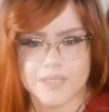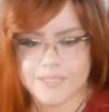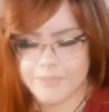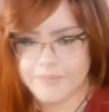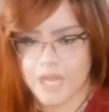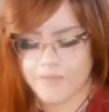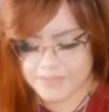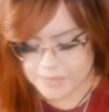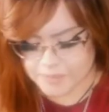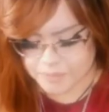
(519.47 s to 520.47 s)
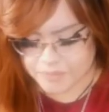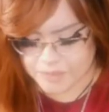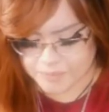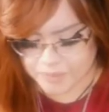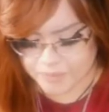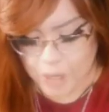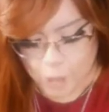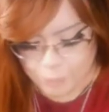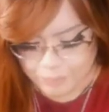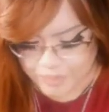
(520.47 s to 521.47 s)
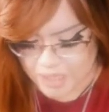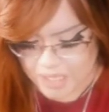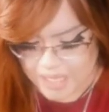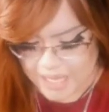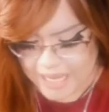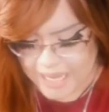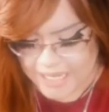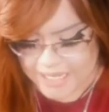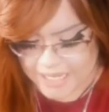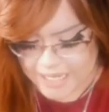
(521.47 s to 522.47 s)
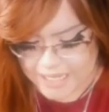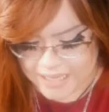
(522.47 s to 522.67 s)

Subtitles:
deep down there's still some sort of hope in